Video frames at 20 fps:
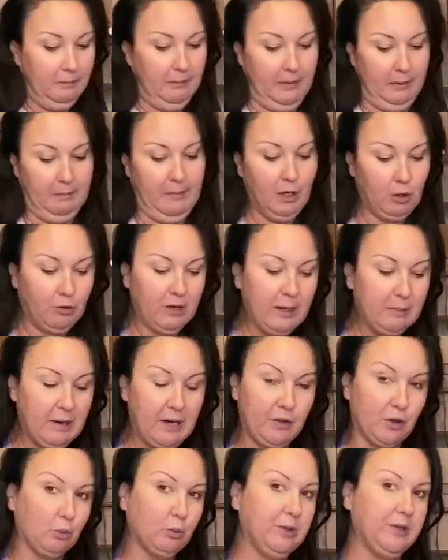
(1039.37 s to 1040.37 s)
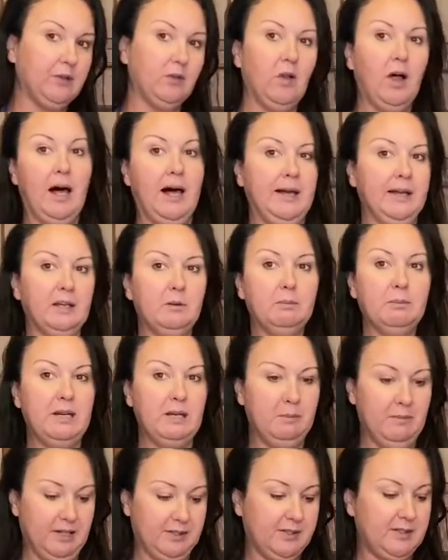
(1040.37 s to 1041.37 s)
my grandmother wouldn't like, but
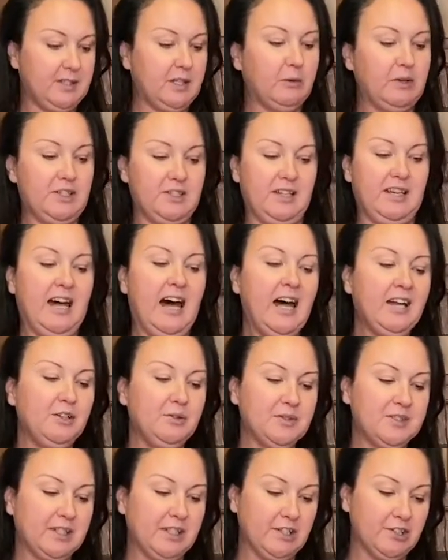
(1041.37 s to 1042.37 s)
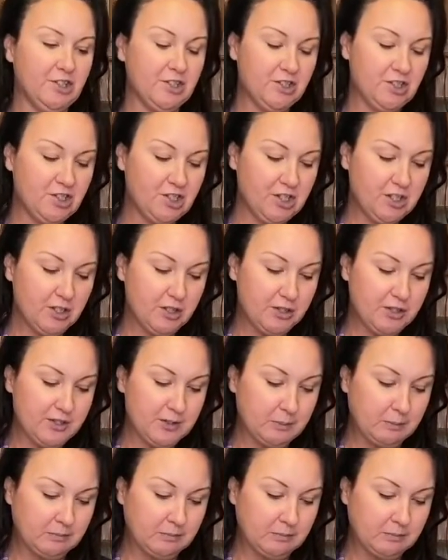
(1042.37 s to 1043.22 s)
it makes it so easy. I use kitchen shears